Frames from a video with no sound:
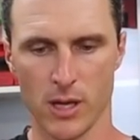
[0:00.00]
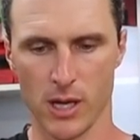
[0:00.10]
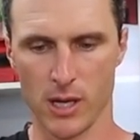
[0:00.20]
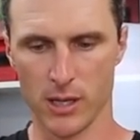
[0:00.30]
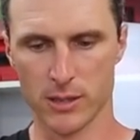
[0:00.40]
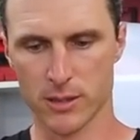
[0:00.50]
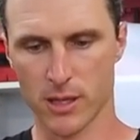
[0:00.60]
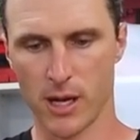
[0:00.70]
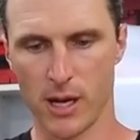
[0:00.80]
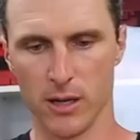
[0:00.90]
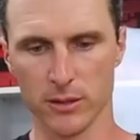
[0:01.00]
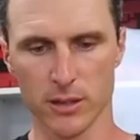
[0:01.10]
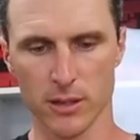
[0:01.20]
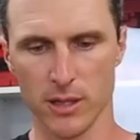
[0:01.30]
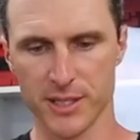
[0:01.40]
and our
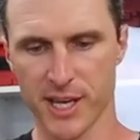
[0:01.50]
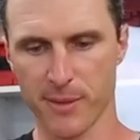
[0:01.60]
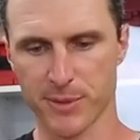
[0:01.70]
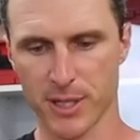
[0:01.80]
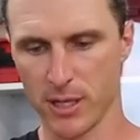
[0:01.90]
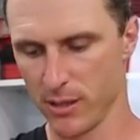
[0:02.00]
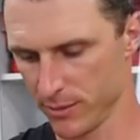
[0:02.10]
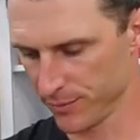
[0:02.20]
little adapter